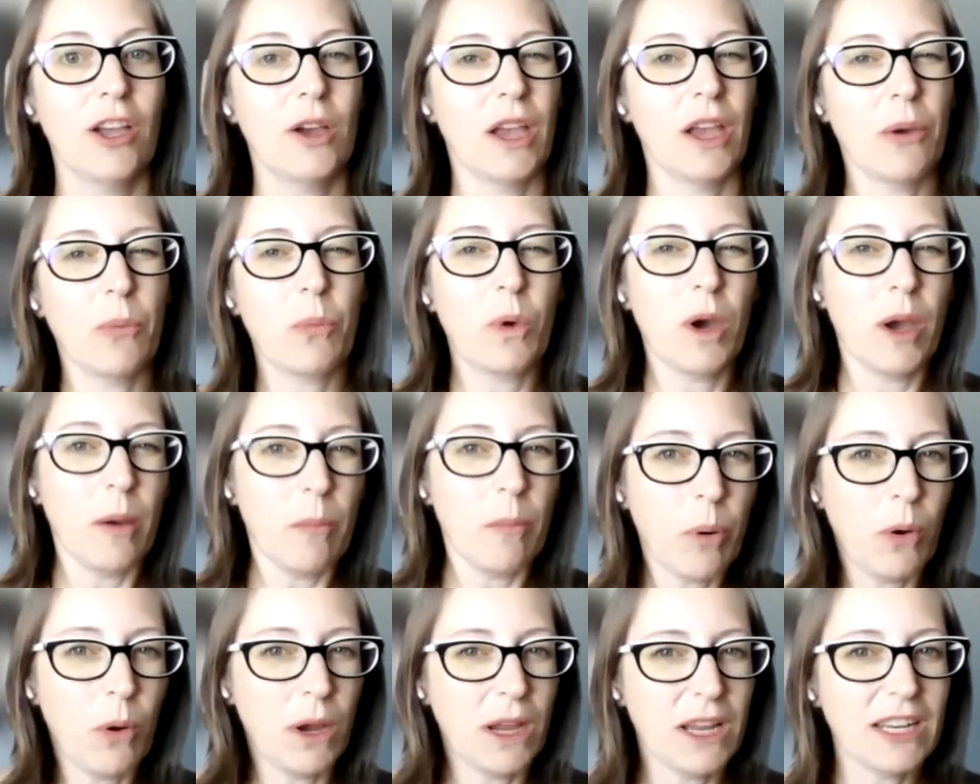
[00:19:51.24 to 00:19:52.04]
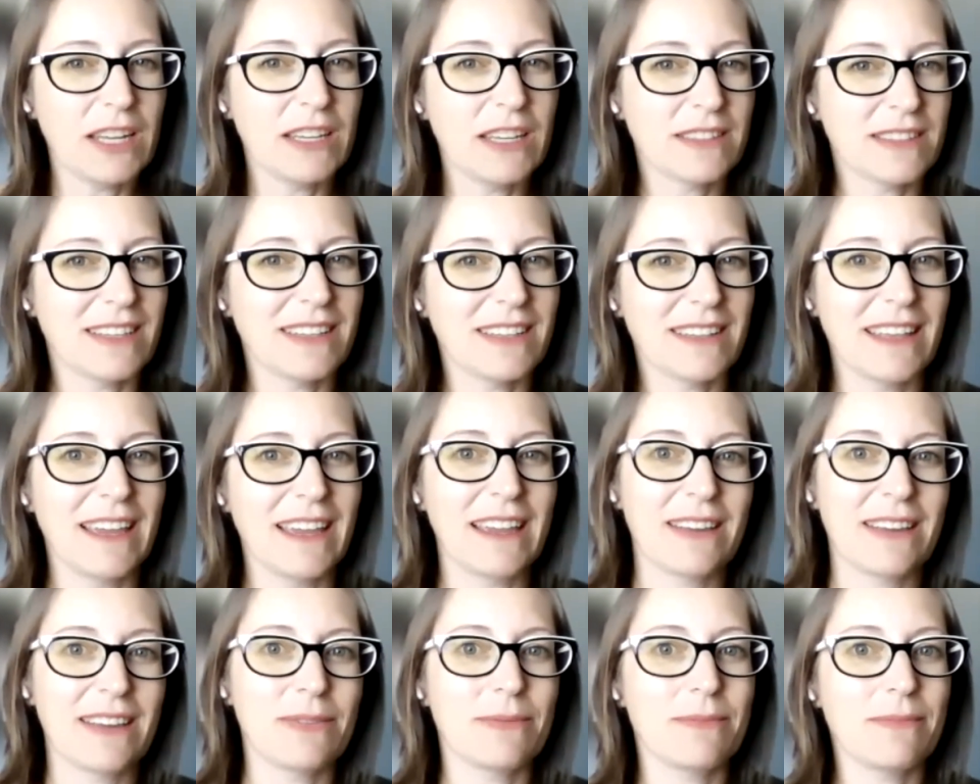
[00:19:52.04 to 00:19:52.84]
At what point is it
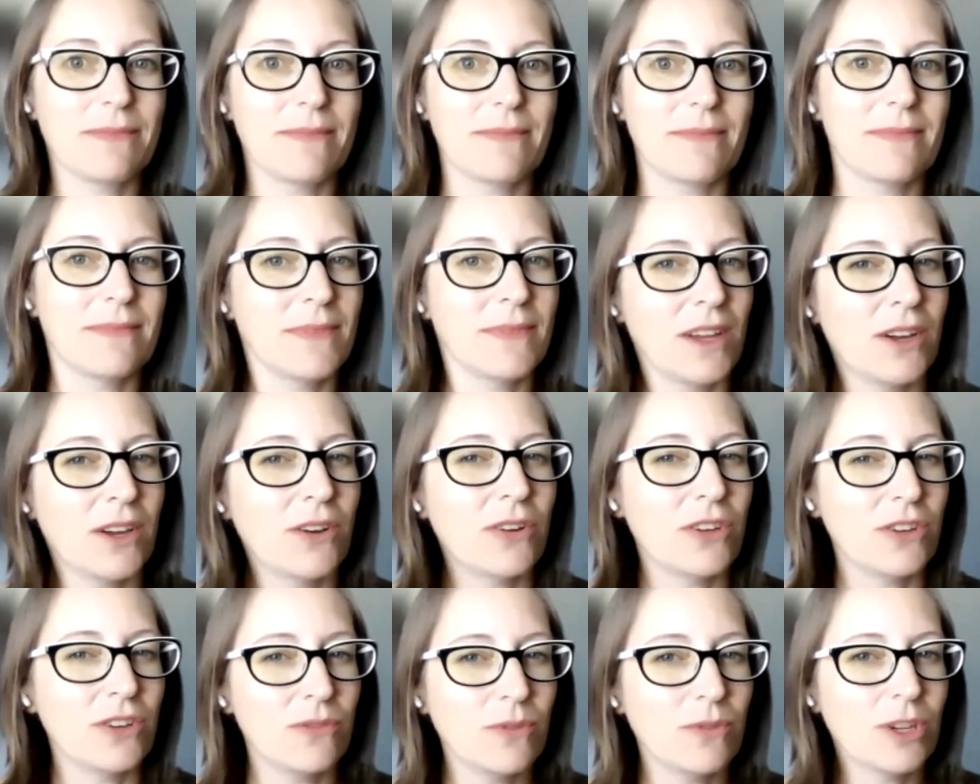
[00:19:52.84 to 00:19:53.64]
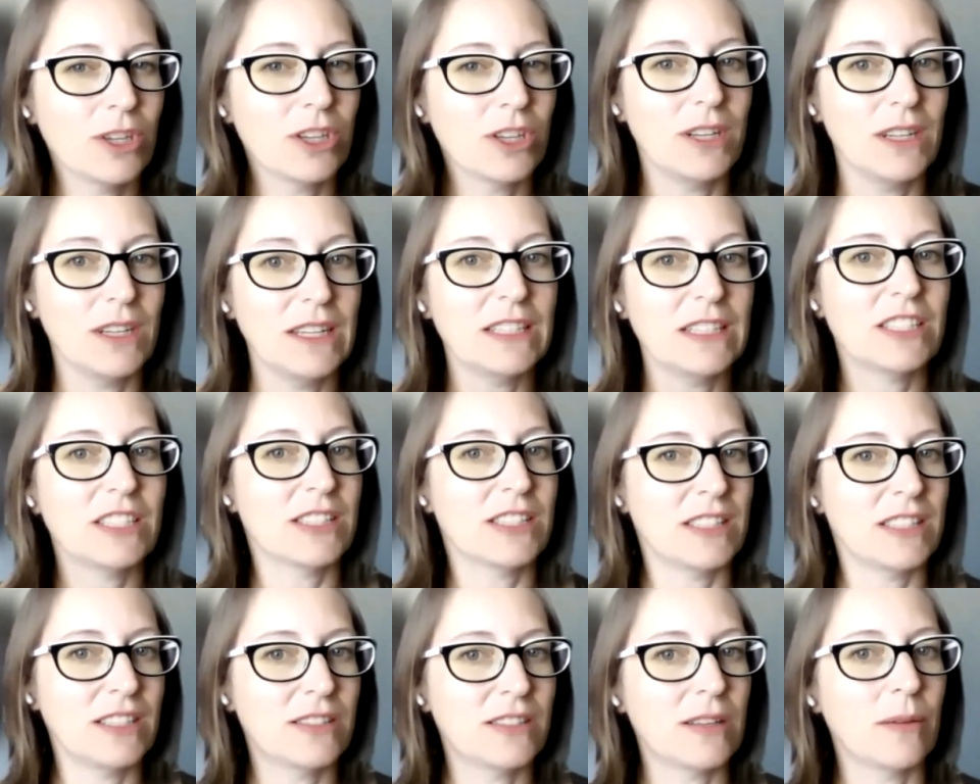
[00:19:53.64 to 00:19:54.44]
like, no, you really need to
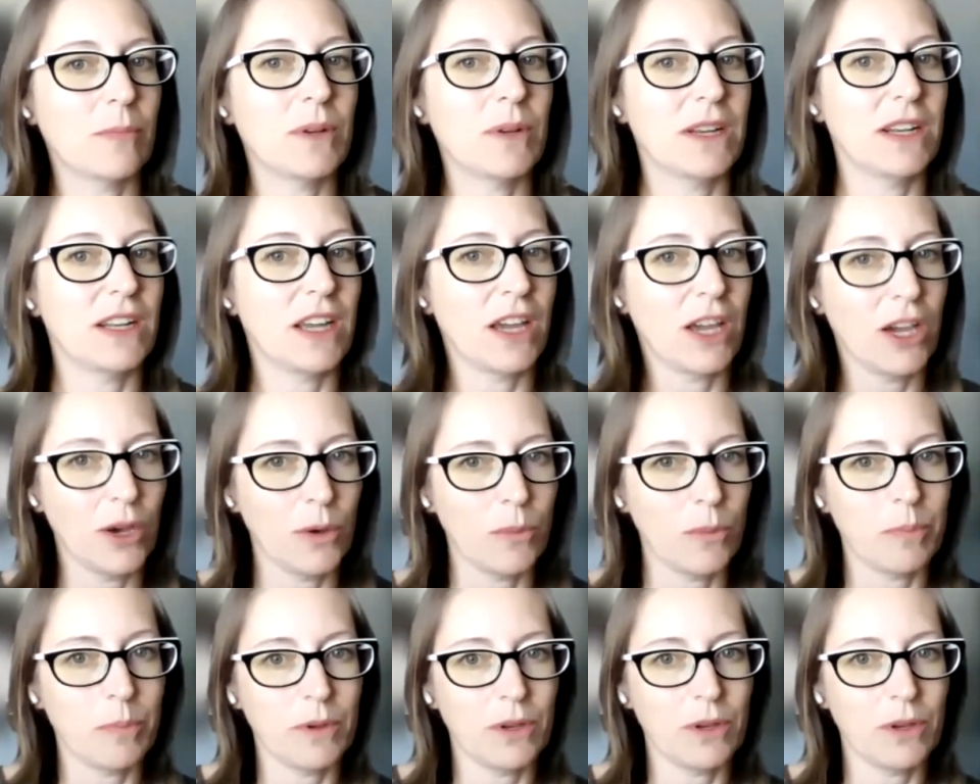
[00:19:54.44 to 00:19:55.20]
see somebody to help